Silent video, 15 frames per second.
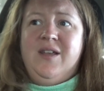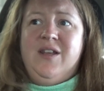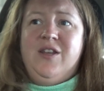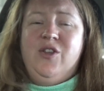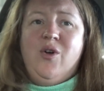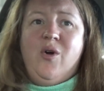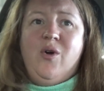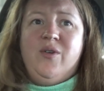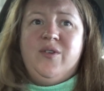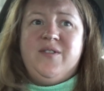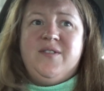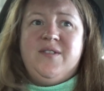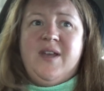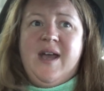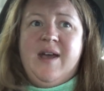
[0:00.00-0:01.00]

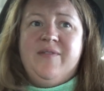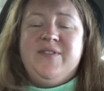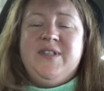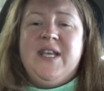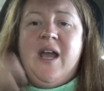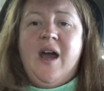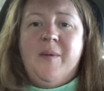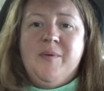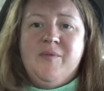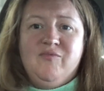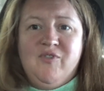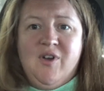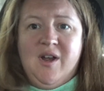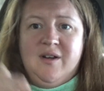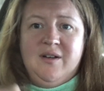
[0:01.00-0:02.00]
not have to get up
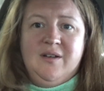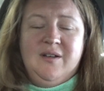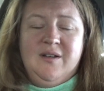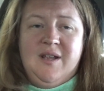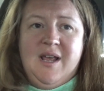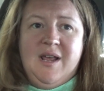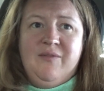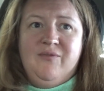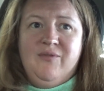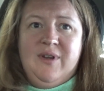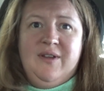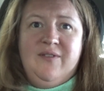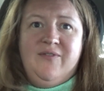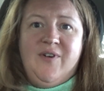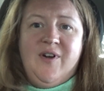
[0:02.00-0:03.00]
and run
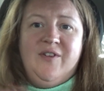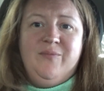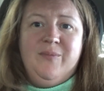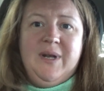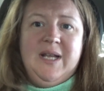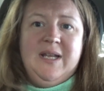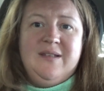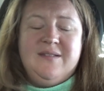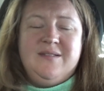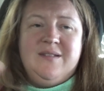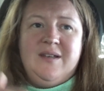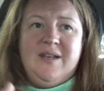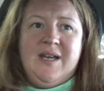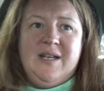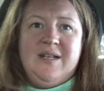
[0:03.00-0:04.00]
every 5 minutes,
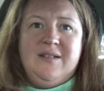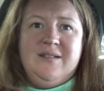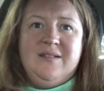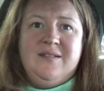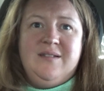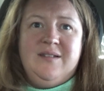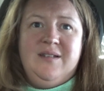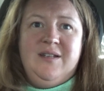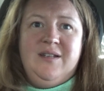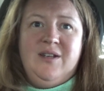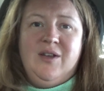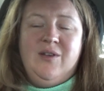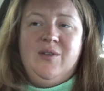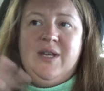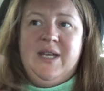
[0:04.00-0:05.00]
and, you
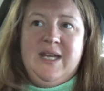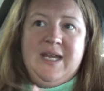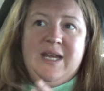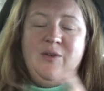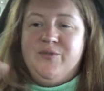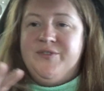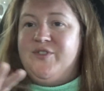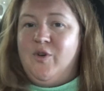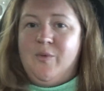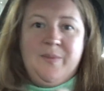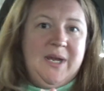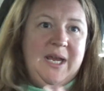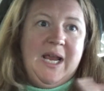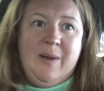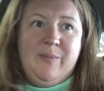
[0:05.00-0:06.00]
know, he'll stop
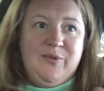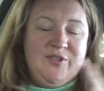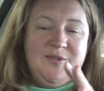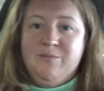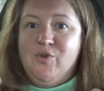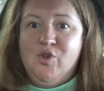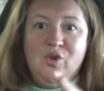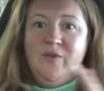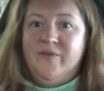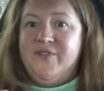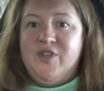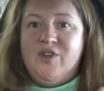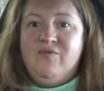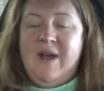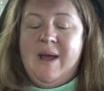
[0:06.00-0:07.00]
being able to move
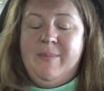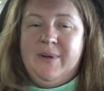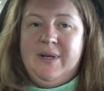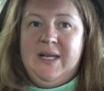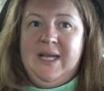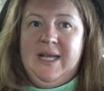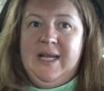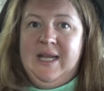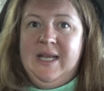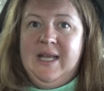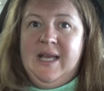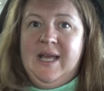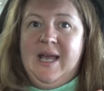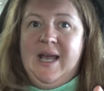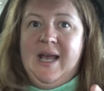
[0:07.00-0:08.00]
so rapidly,
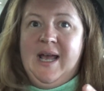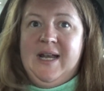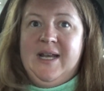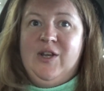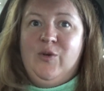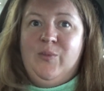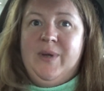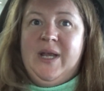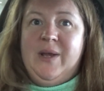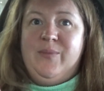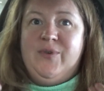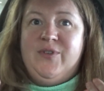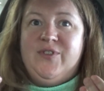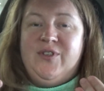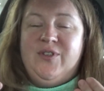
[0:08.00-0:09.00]
and he'll be
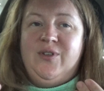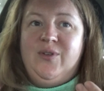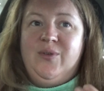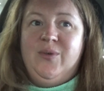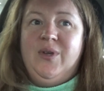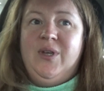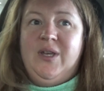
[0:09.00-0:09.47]
able to